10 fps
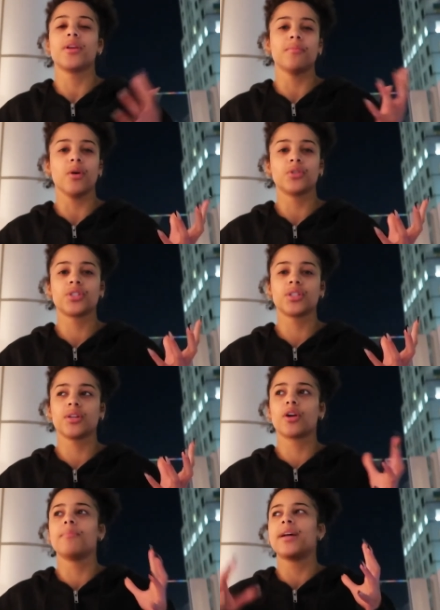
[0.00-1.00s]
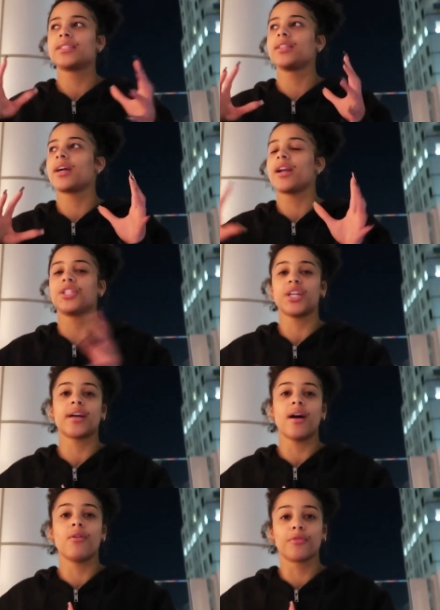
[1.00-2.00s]
emotionally or mentally kind of
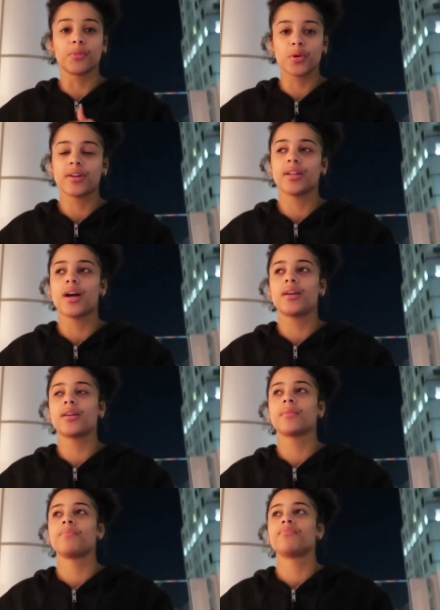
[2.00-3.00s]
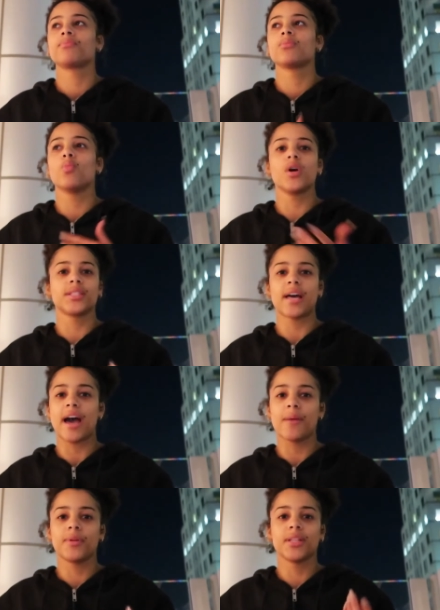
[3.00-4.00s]
check out from North Carolina once that
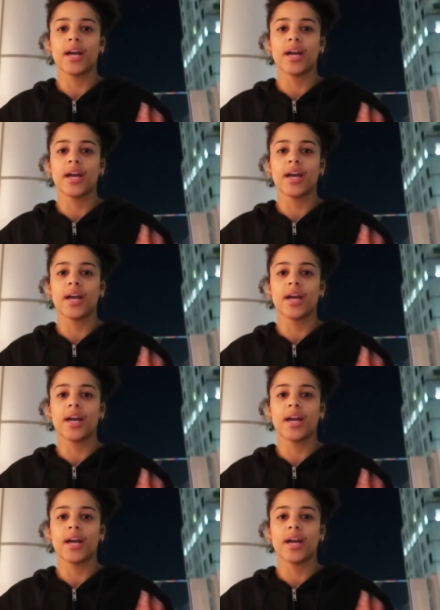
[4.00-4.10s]
happened.